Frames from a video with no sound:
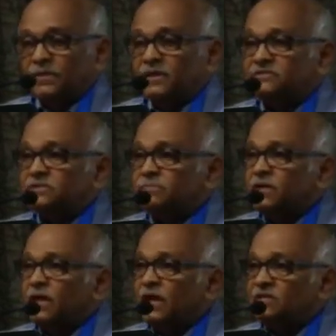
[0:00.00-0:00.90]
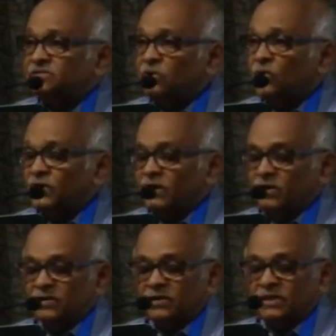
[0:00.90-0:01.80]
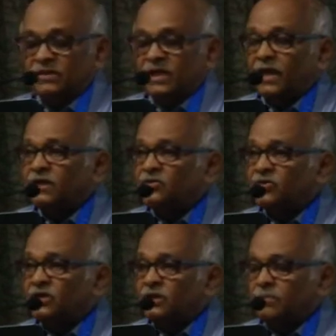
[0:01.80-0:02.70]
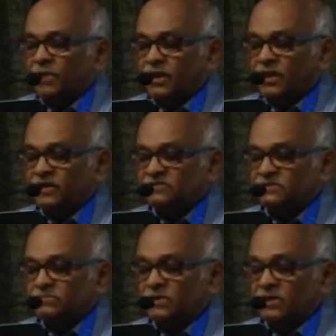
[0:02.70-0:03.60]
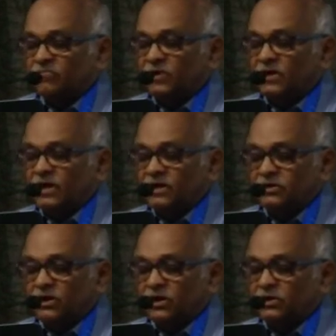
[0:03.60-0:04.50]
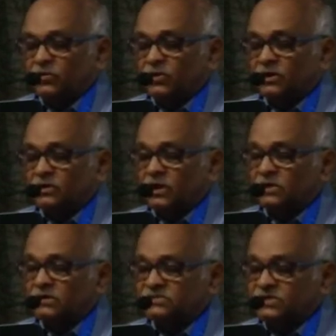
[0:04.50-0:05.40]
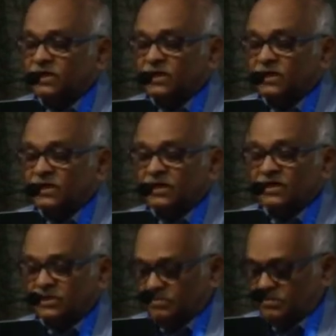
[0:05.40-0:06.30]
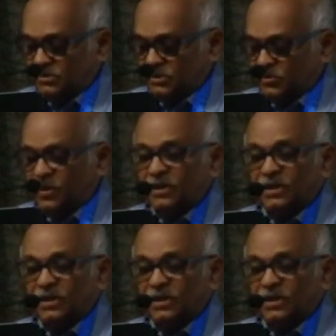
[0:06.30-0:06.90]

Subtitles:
There is something else going on. The entraining mechanism will link your circadian rhythm to